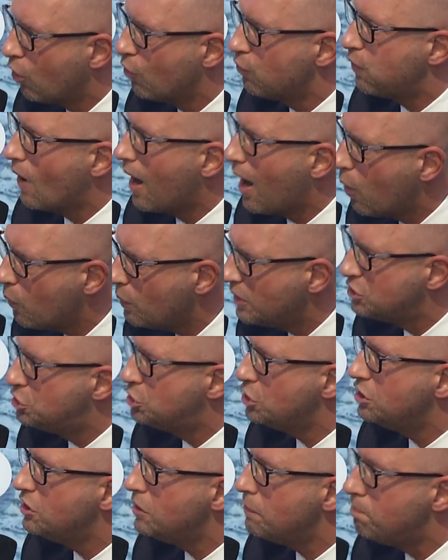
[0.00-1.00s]
of our
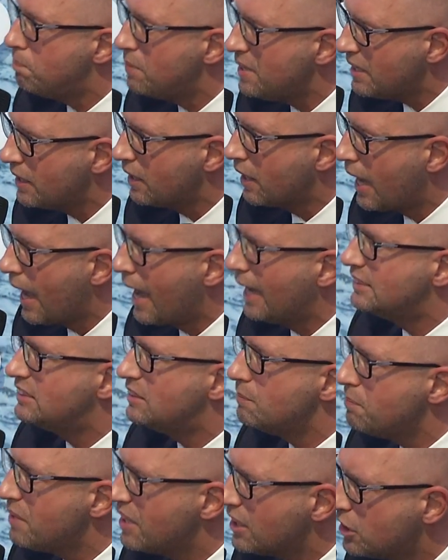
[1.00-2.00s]
GDP
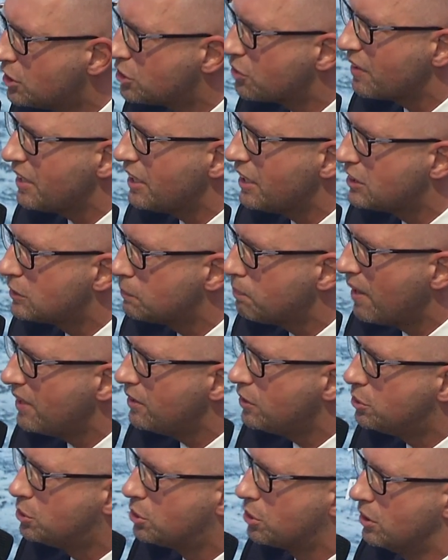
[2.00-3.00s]
as military
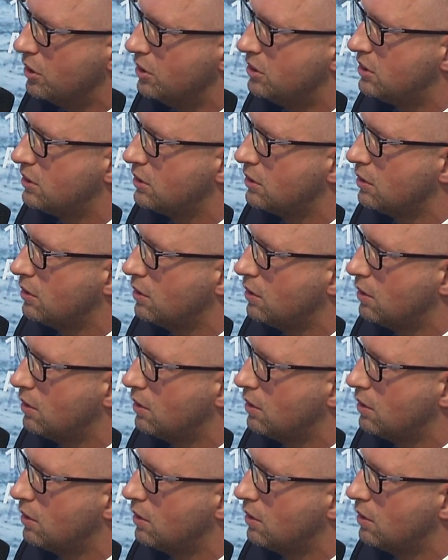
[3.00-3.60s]
expenditures.